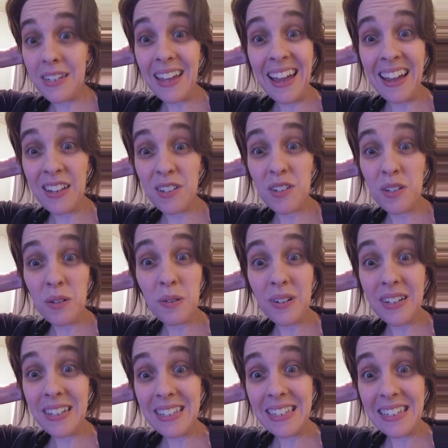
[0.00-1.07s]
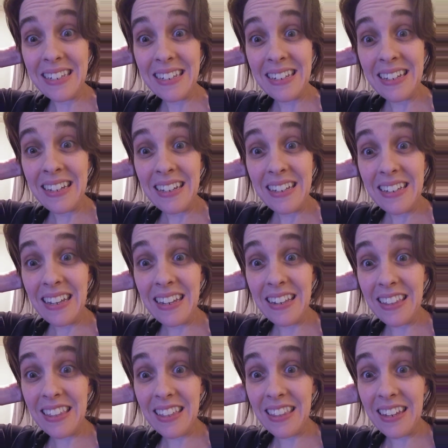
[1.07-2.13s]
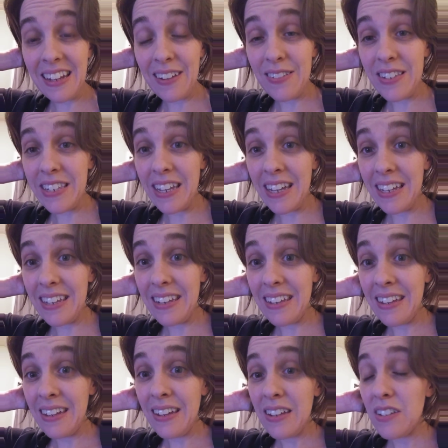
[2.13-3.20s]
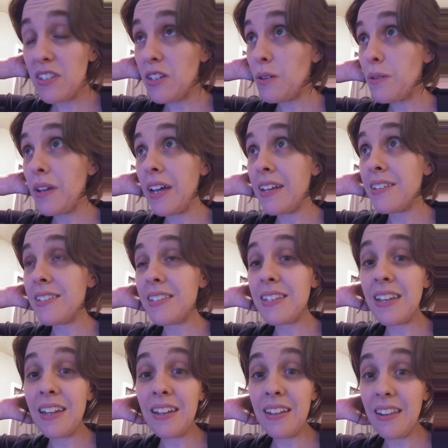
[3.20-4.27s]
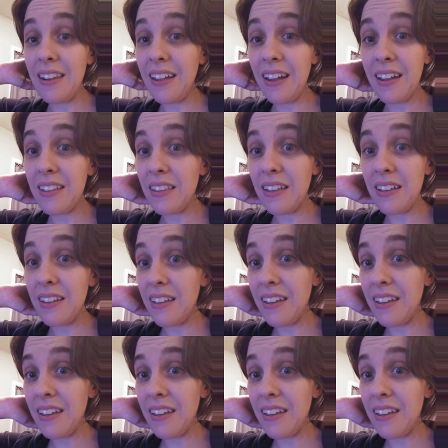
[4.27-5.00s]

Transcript: to add to it, anything that I've said, don't hesitate. I